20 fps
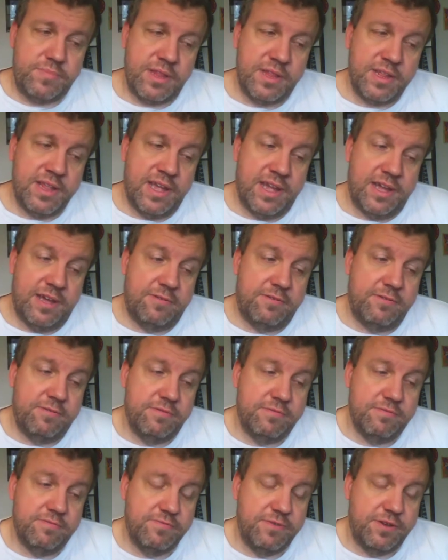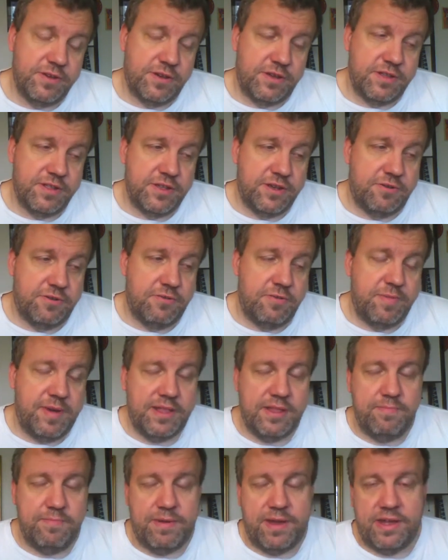Now, we all know
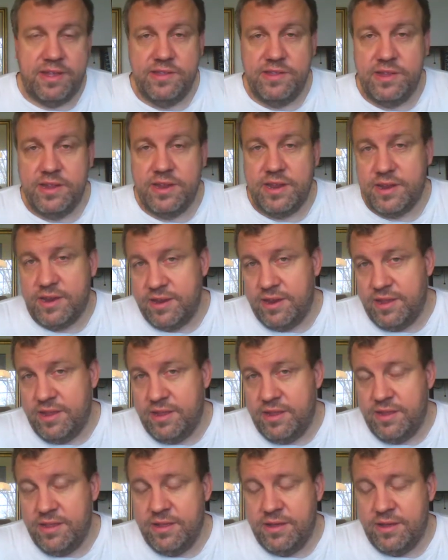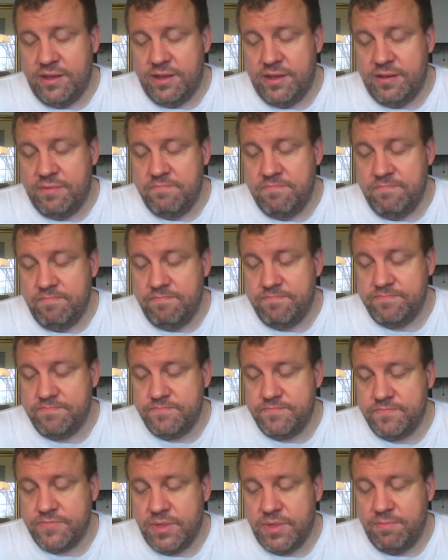about the Palestinian
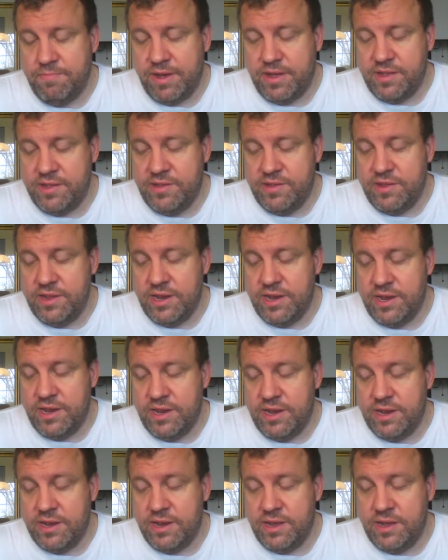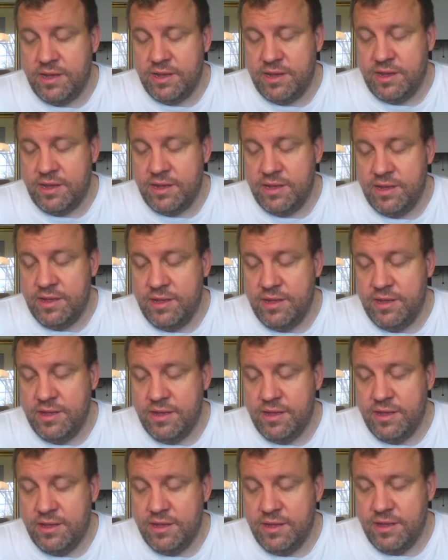Palestinian
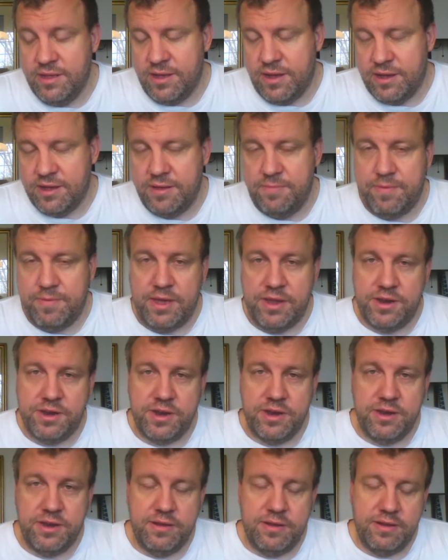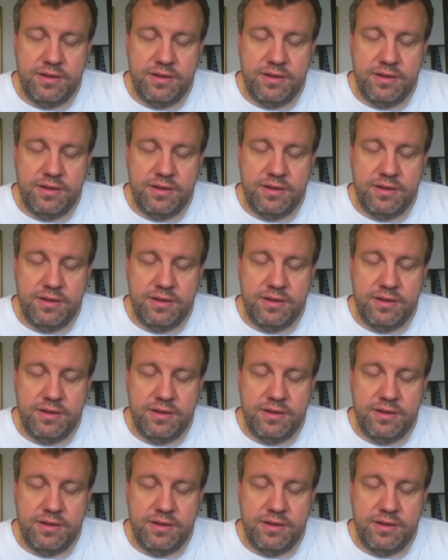occupation,